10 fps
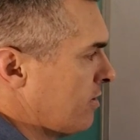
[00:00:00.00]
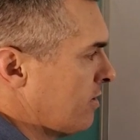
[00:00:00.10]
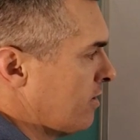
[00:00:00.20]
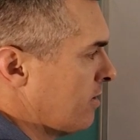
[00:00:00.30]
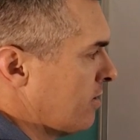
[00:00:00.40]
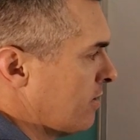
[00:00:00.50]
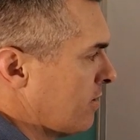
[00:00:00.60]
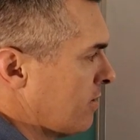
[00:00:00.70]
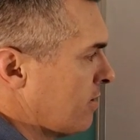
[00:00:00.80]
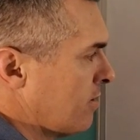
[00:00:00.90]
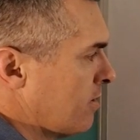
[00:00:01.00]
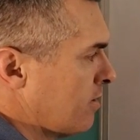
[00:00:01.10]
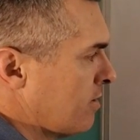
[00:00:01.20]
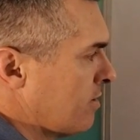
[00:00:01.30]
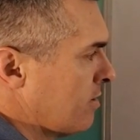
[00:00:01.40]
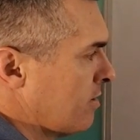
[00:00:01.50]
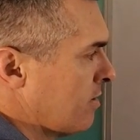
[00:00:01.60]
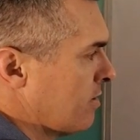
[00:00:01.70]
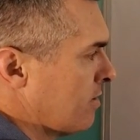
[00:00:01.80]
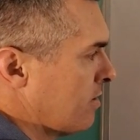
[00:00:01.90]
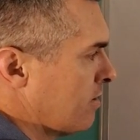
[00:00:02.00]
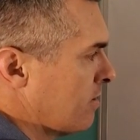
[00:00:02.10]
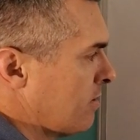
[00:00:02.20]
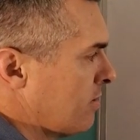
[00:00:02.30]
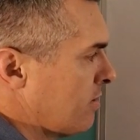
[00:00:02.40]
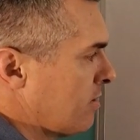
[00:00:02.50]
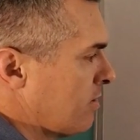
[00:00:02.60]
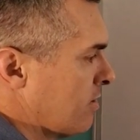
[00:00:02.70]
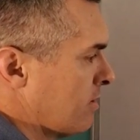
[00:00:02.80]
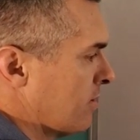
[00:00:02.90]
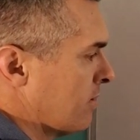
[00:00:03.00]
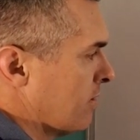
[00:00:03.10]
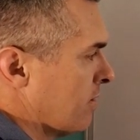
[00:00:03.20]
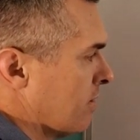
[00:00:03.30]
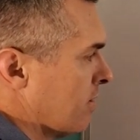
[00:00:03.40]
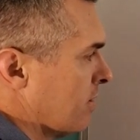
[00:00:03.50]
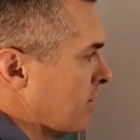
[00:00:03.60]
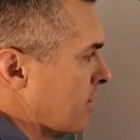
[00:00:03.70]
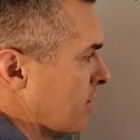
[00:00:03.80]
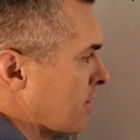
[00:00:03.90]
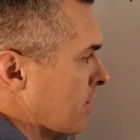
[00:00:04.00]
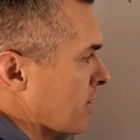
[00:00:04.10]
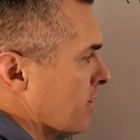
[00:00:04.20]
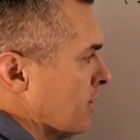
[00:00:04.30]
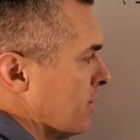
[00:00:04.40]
(silence)